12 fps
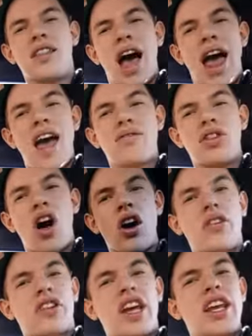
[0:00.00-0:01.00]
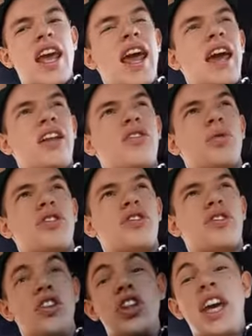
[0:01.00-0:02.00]
I have long, skinny hands, which
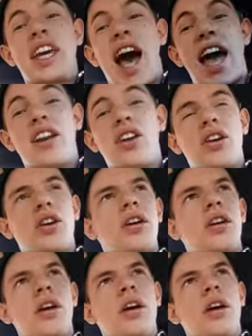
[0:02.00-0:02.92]
is like kind of good.